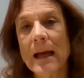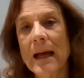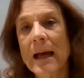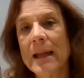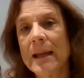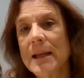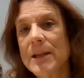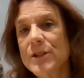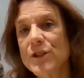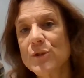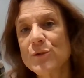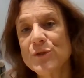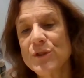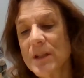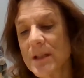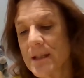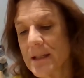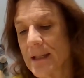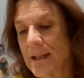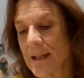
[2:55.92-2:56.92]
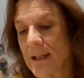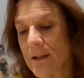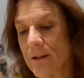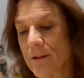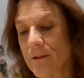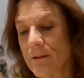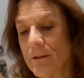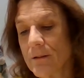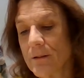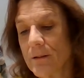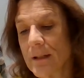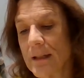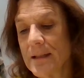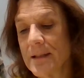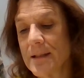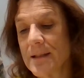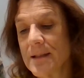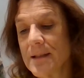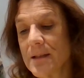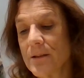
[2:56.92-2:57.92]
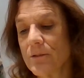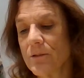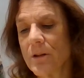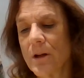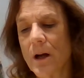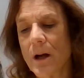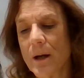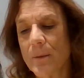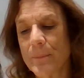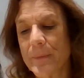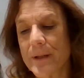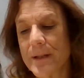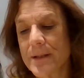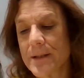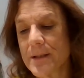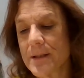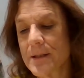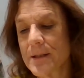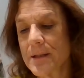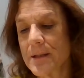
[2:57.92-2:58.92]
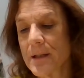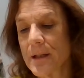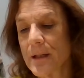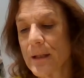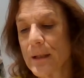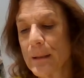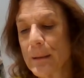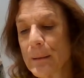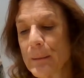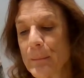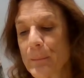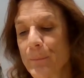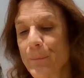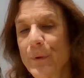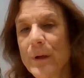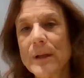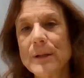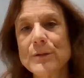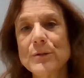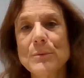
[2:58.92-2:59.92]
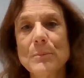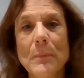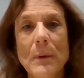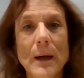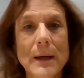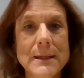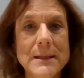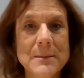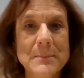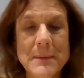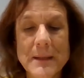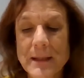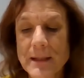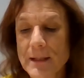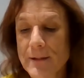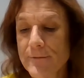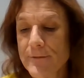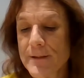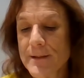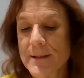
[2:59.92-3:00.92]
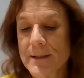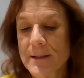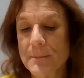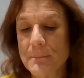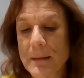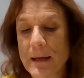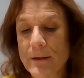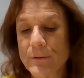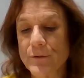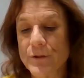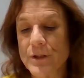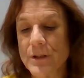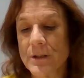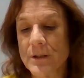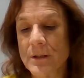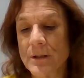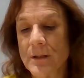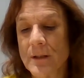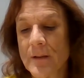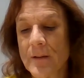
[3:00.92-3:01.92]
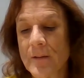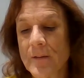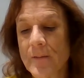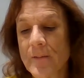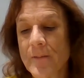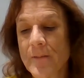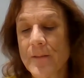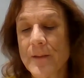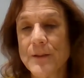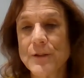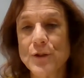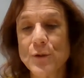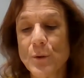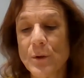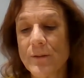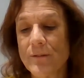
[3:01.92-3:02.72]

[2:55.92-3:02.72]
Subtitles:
As you sit here in still calmness, bring to mind a magnificent mountain that you have